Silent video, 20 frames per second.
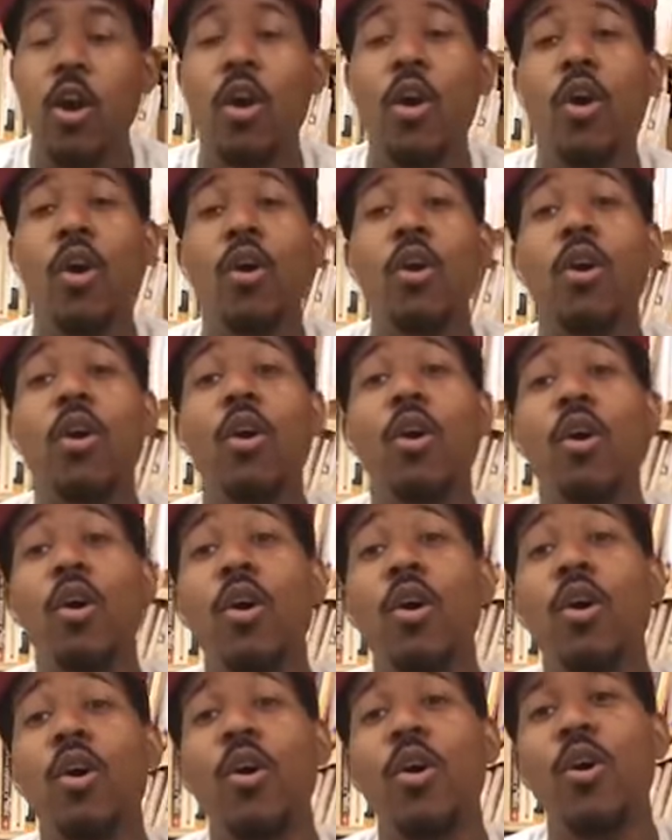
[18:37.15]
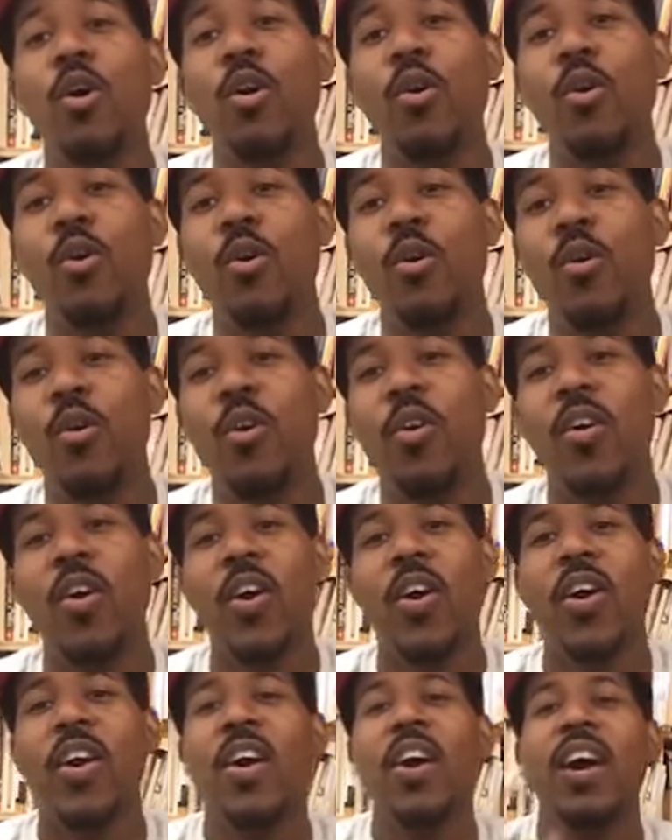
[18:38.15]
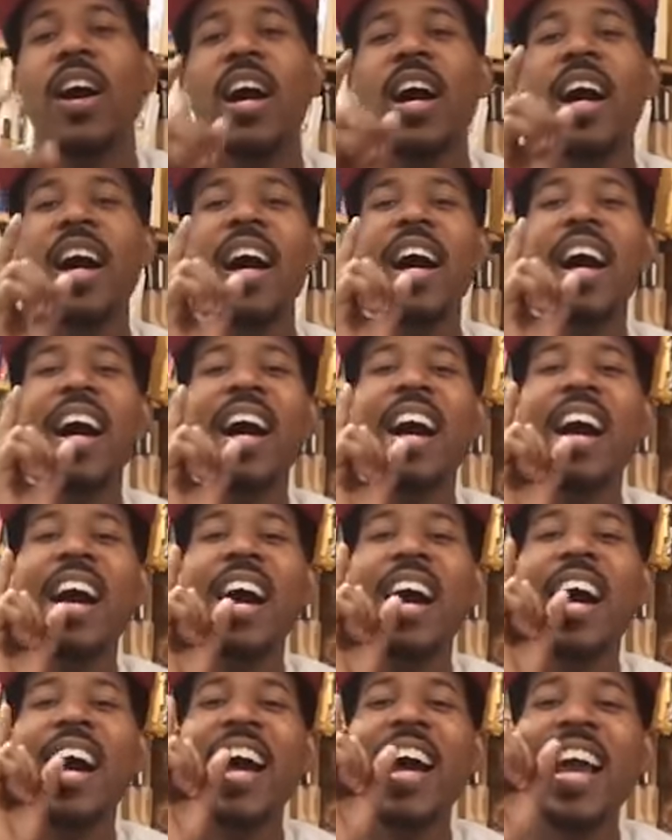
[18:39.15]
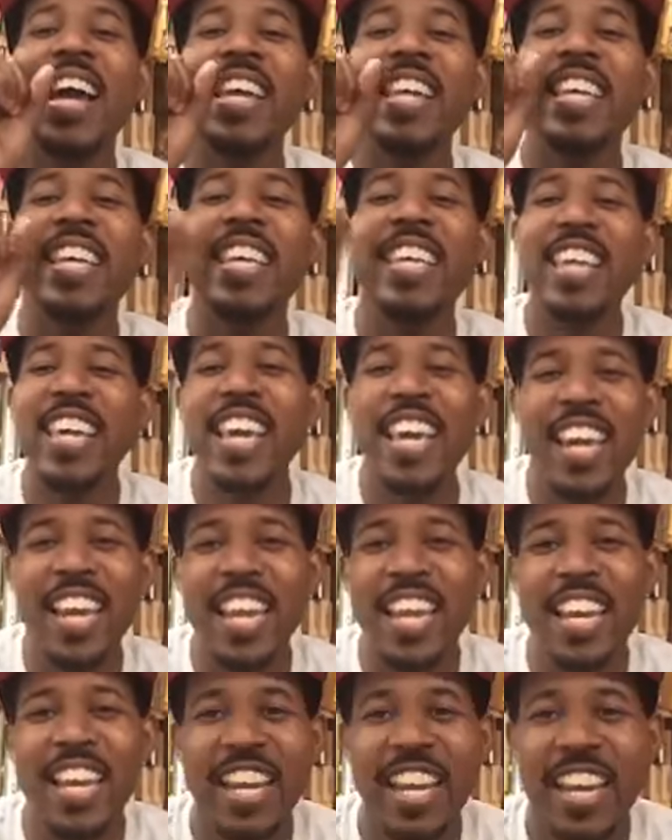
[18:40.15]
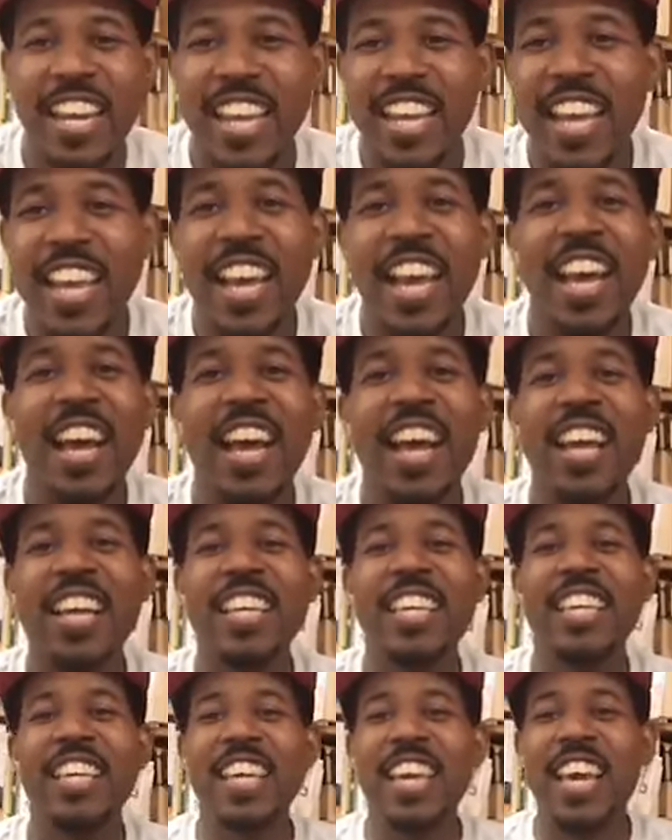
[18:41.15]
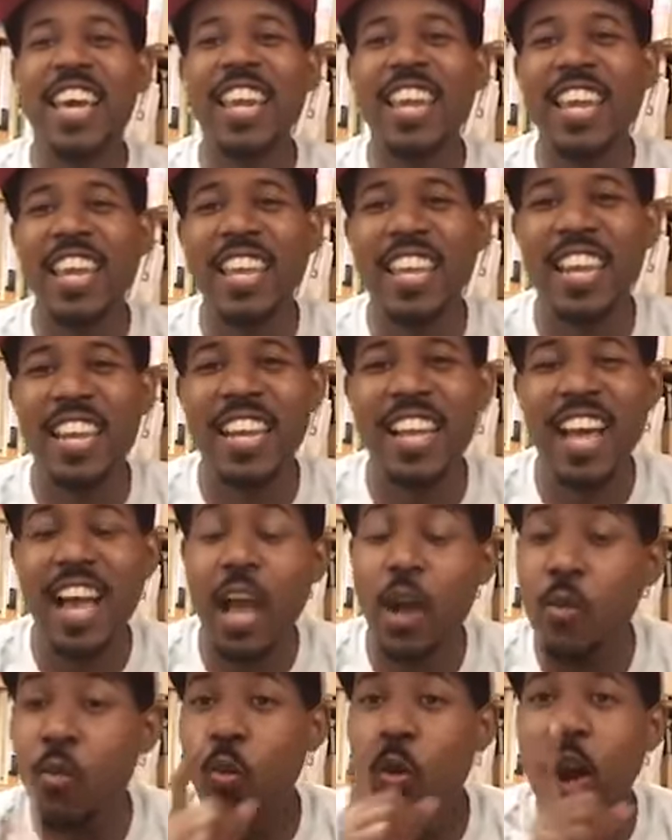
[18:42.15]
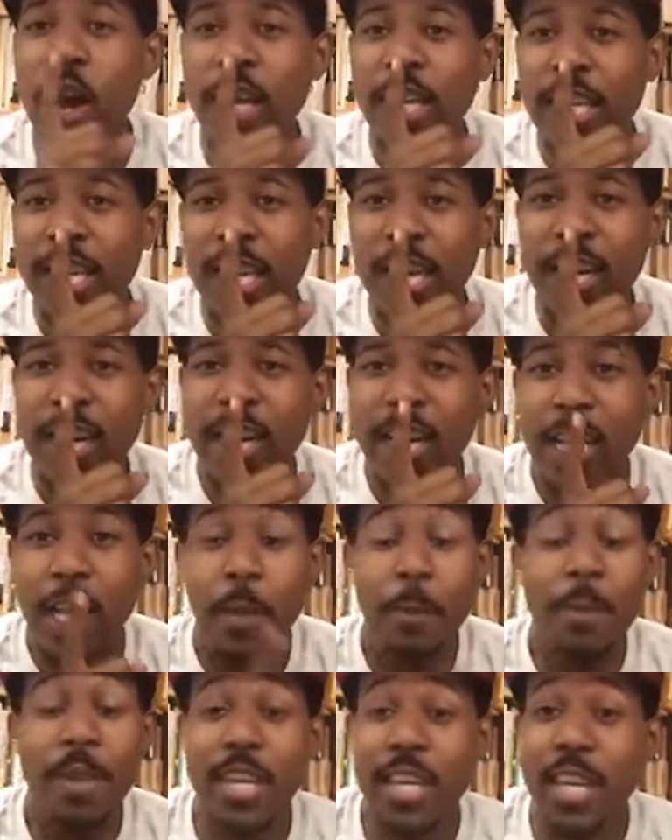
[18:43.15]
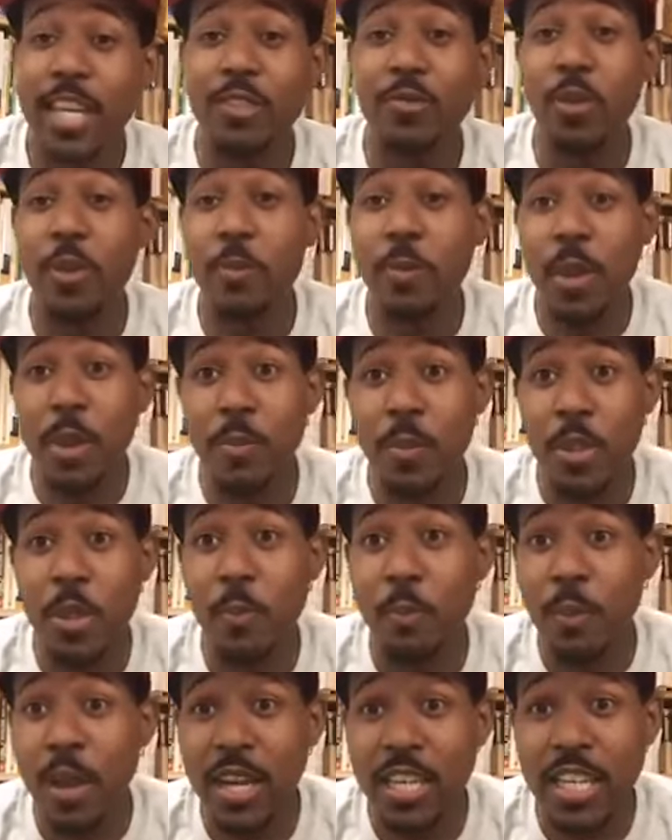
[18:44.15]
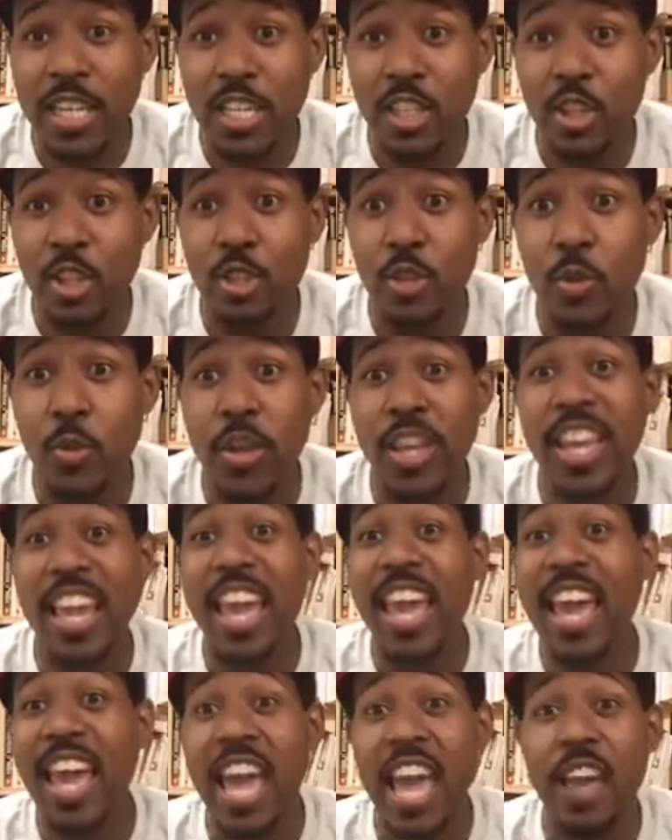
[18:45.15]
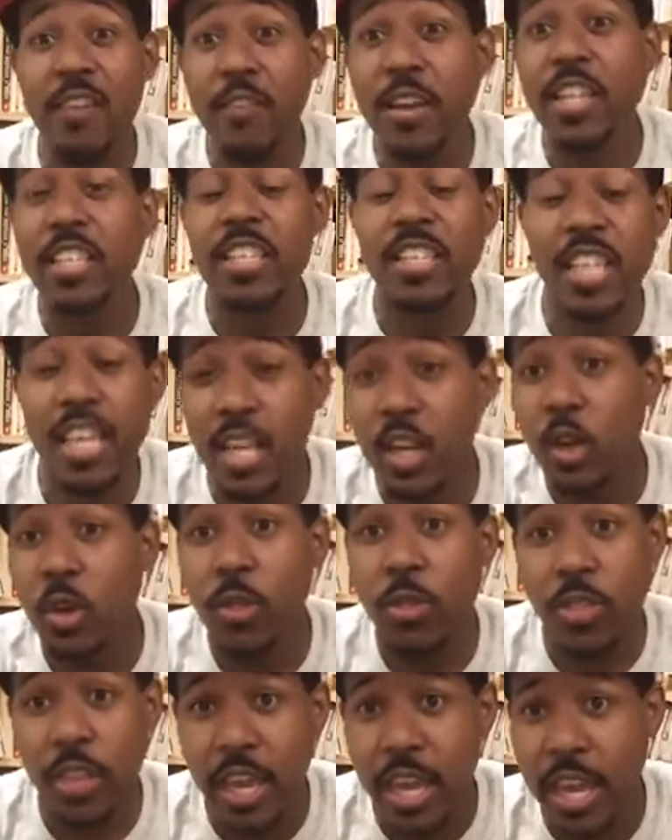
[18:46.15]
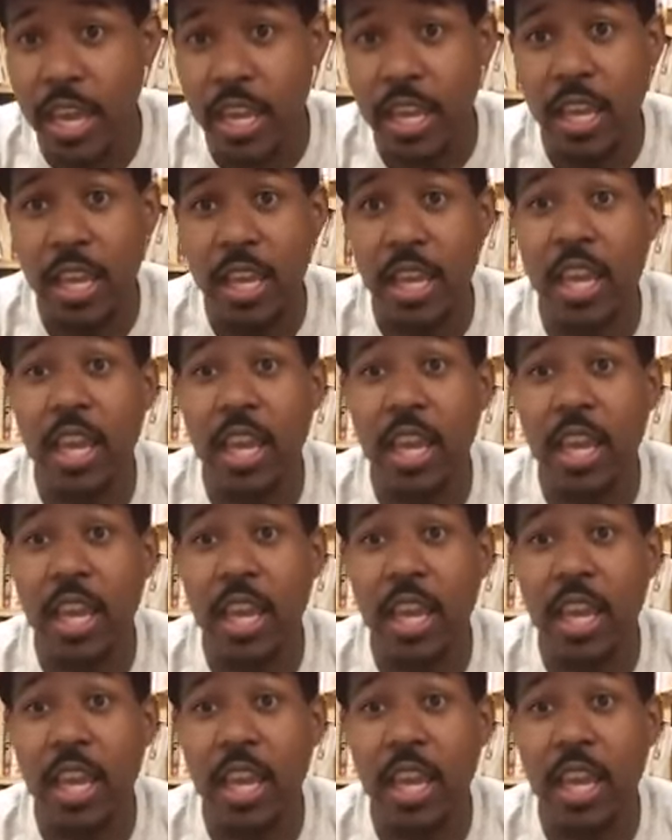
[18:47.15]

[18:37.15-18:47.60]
oh, I get it. I wonder, because remember the monkeys are doing every single thing